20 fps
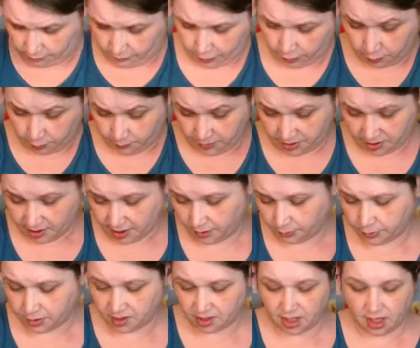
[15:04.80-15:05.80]
Oops, that
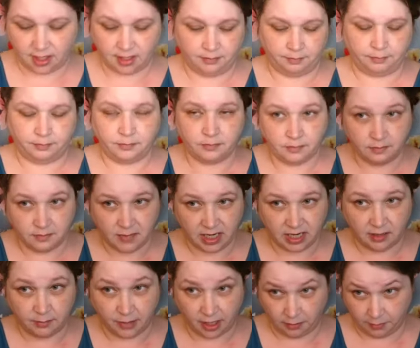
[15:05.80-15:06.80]
was not a mini
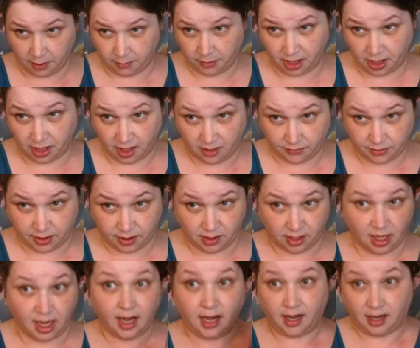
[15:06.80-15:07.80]
bobby pin. That was an
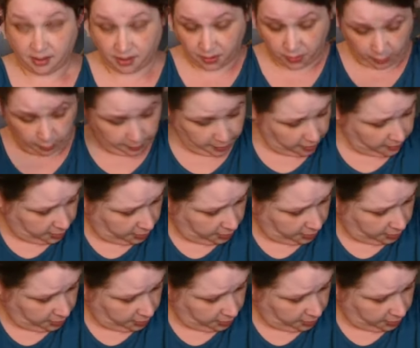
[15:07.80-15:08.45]
actual bobby